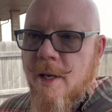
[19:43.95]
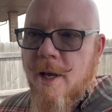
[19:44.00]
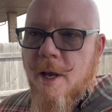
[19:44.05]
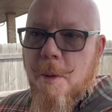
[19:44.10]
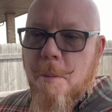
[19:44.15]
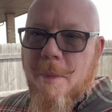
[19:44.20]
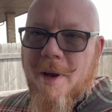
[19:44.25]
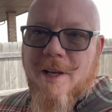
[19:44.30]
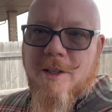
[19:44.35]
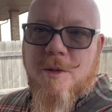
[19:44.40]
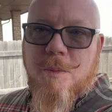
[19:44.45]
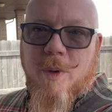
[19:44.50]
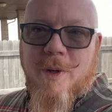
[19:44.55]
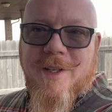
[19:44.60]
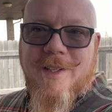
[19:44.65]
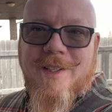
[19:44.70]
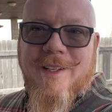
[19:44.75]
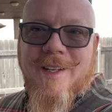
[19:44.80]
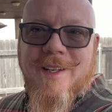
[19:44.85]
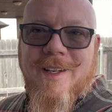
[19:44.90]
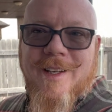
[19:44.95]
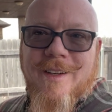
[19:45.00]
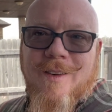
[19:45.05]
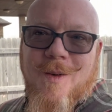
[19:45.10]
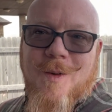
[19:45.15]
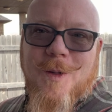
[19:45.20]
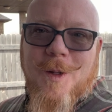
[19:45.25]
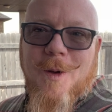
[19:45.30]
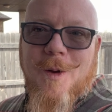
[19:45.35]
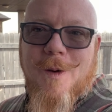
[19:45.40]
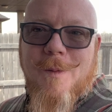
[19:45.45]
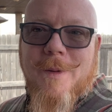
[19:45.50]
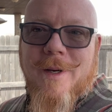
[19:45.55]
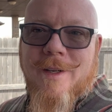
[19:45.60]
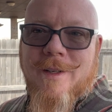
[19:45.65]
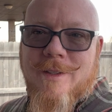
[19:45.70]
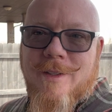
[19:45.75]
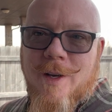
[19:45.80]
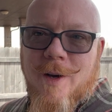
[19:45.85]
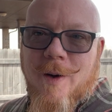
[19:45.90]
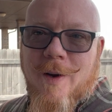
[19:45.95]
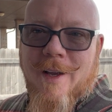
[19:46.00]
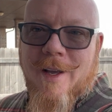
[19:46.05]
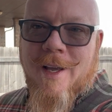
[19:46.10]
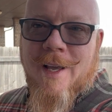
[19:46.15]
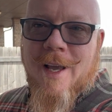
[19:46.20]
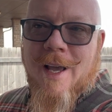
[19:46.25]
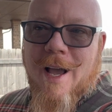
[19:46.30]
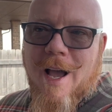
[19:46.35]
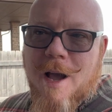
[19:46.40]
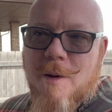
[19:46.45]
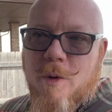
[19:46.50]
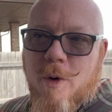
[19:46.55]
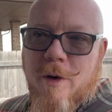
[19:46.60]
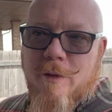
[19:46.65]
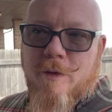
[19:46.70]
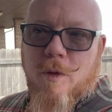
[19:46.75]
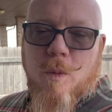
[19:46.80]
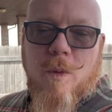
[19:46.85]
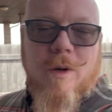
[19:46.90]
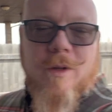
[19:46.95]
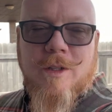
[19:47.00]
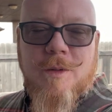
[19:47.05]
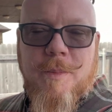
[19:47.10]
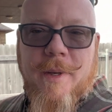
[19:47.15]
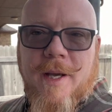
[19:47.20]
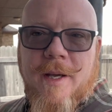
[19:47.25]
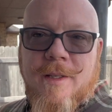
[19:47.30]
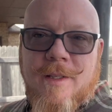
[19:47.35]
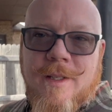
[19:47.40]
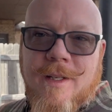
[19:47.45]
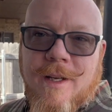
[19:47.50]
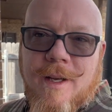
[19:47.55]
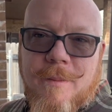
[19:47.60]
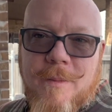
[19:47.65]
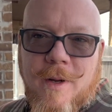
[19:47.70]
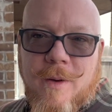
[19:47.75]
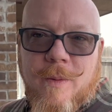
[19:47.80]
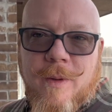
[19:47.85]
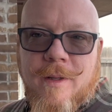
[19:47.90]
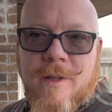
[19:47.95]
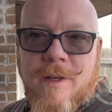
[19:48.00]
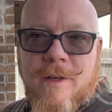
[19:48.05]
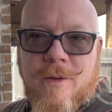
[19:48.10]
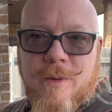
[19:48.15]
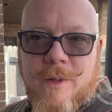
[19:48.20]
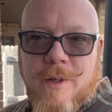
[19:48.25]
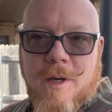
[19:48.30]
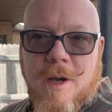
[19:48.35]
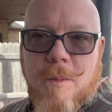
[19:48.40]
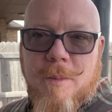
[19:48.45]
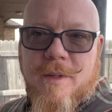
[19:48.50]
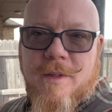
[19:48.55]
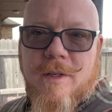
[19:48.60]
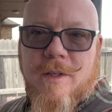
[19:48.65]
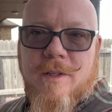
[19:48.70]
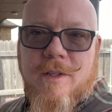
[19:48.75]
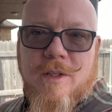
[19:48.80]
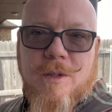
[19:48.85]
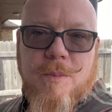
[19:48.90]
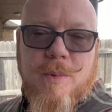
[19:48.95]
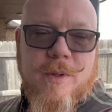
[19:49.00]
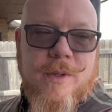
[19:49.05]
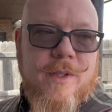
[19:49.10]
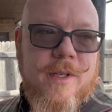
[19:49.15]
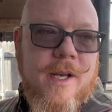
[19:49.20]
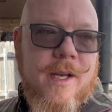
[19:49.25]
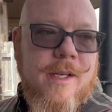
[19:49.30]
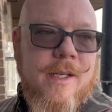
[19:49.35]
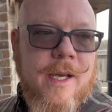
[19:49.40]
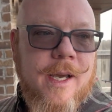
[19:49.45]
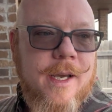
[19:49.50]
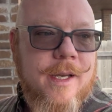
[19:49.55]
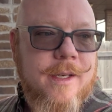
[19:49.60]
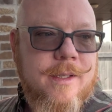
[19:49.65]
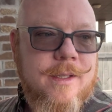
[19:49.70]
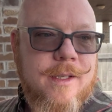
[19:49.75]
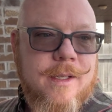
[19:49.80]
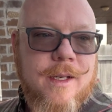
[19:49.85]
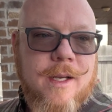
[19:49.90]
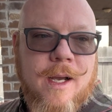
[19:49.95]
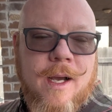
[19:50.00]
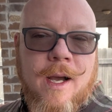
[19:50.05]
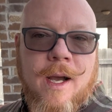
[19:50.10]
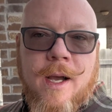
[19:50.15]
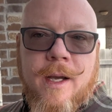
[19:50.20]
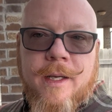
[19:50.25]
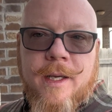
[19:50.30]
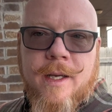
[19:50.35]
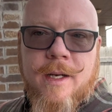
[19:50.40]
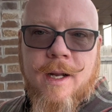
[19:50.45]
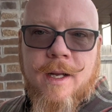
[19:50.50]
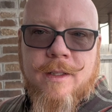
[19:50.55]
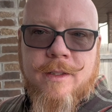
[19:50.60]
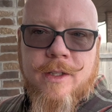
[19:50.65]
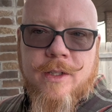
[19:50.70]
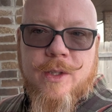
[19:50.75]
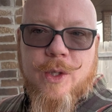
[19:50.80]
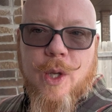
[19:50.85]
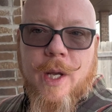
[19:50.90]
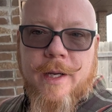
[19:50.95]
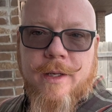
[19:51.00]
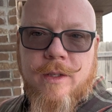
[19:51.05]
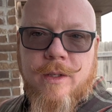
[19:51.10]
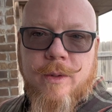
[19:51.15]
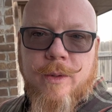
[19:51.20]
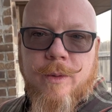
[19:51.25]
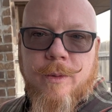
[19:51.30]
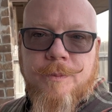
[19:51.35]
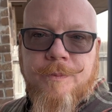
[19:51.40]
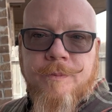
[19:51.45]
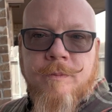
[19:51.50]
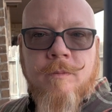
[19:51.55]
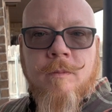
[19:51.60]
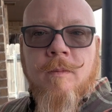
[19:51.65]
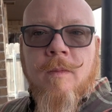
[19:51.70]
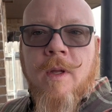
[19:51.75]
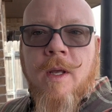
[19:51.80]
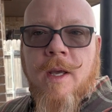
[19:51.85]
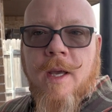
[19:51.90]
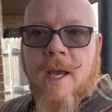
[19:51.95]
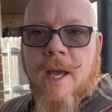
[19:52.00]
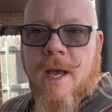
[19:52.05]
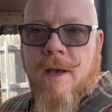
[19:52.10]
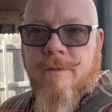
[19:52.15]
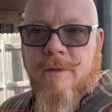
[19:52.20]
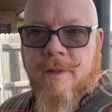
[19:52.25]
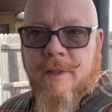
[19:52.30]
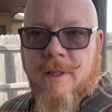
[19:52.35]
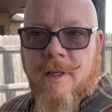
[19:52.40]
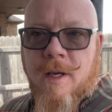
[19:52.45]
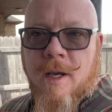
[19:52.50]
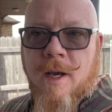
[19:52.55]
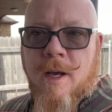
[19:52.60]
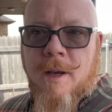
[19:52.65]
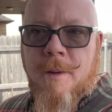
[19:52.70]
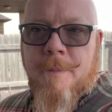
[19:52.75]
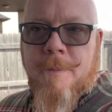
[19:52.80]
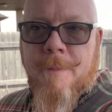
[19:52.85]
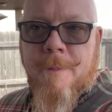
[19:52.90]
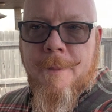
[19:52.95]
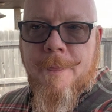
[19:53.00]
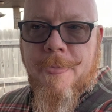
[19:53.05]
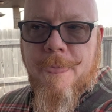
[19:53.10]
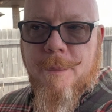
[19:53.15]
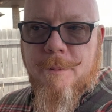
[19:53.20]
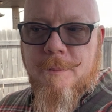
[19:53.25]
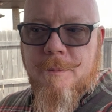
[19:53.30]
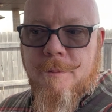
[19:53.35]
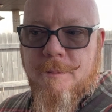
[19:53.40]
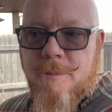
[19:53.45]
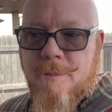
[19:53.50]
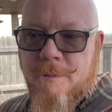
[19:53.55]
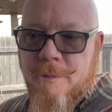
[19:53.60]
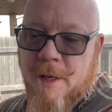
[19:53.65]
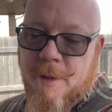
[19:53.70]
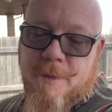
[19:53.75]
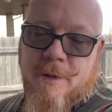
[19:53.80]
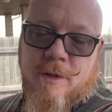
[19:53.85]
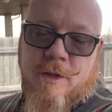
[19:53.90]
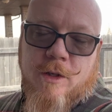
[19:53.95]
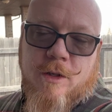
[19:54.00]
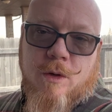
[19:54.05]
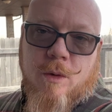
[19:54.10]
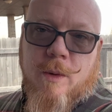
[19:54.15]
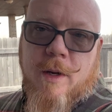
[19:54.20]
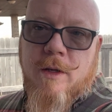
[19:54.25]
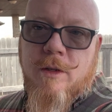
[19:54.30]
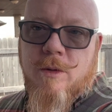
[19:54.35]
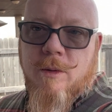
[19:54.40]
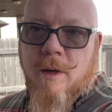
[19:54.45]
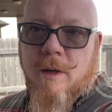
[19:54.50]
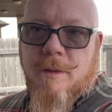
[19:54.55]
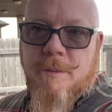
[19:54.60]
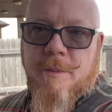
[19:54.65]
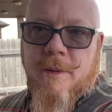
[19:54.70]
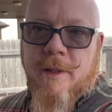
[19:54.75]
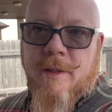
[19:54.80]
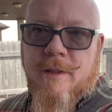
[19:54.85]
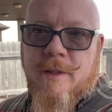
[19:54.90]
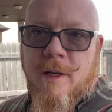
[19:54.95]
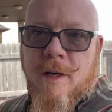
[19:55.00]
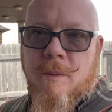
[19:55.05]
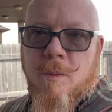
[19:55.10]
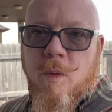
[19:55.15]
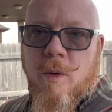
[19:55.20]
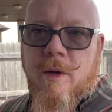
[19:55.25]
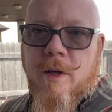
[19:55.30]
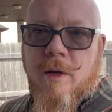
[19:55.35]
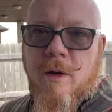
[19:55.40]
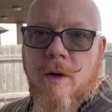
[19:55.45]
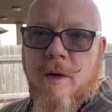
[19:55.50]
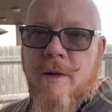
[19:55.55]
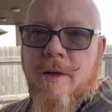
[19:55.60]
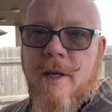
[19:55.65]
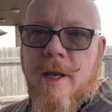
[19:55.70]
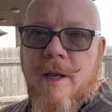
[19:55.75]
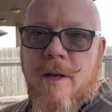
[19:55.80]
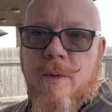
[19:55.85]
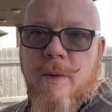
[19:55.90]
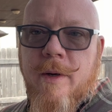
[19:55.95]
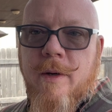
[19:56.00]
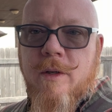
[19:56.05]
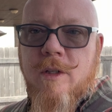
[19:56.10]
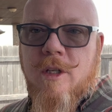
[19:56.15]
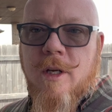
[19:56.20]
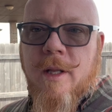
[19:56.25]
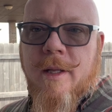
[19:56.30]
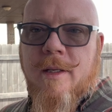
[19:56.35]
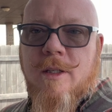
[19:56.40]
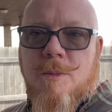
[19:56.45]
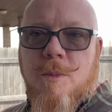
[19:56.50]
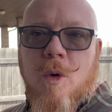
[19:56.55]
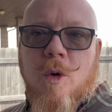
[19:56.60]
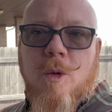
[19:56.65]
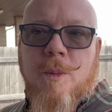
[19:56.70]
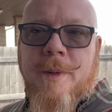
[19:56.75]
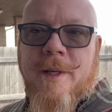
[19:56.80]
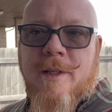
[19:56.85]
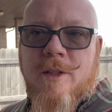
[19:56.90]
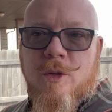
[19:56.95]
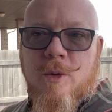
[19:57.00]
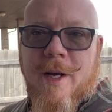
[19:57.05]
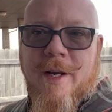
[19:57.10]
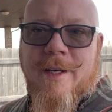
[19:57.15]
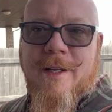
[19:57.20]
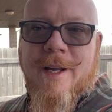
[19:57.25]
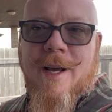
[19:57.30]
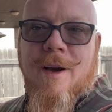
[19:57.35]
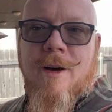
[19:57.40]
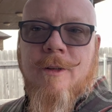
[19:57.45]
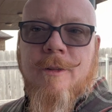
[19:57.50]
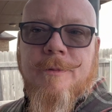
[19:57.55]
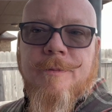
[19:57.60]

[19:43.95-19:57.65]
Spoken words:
best brisket in Oklahoma. So I'm going for world's best. I'm not really entering competitions per se yet. Again, I'd just like to have a, maybe just a restaurant, but I'm working on catering or selling smoked meats right now.